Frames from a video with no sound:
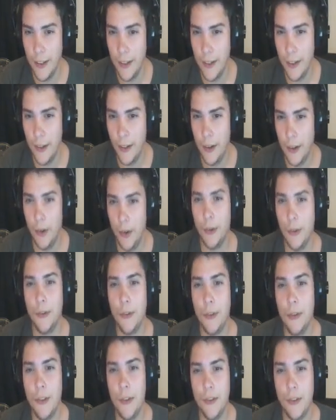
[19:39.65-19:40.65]
All
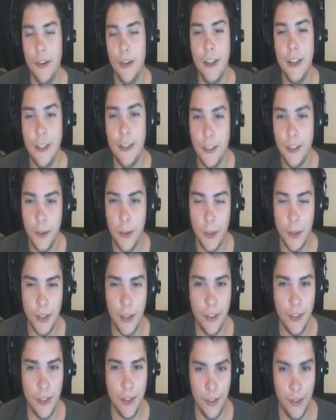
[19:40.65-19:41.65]
3
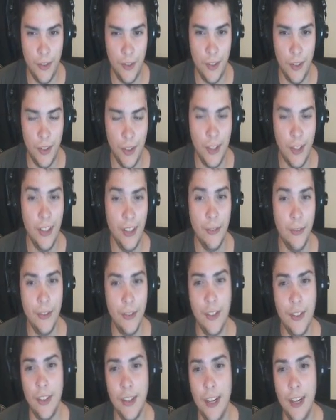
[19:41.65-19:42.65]
questions are kind of the
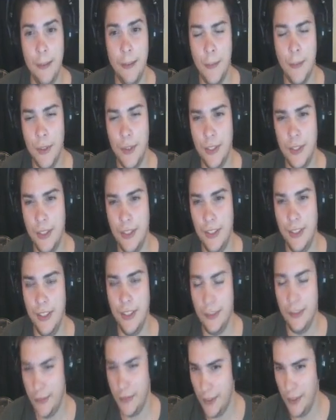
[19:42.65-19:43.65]
same, but
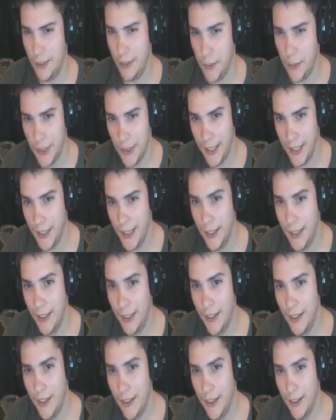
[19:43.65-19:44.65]
different in a way.
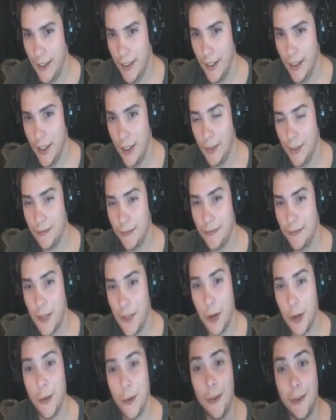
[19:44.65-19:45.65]

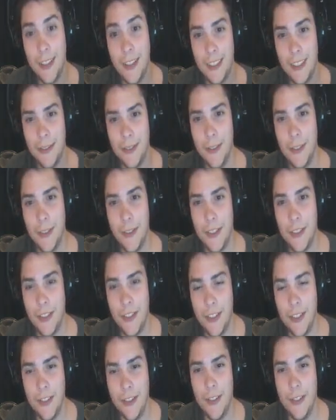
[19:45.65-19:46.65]
Carl, let's have you
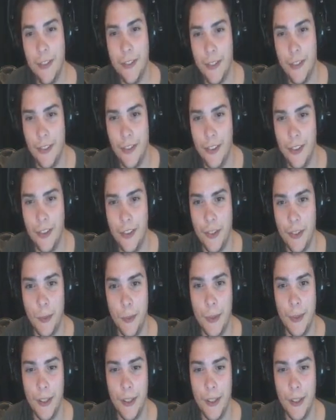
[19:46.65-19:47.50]
start on this one.